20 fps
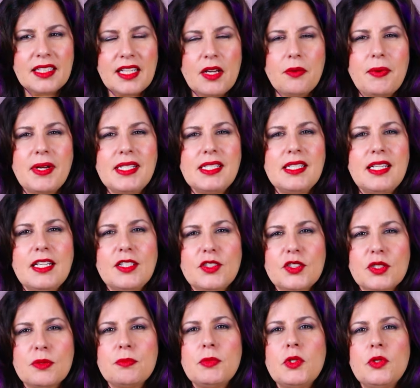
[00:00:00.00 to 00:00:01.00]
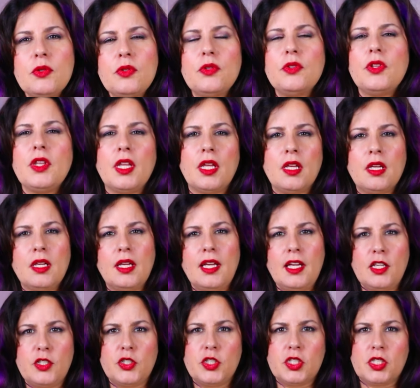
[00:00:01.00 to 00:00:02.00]
It wasn't as
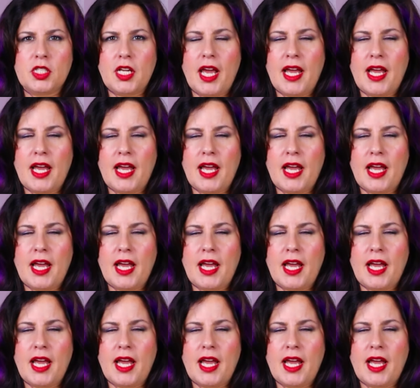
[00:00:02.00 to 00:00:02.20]
smooth-ish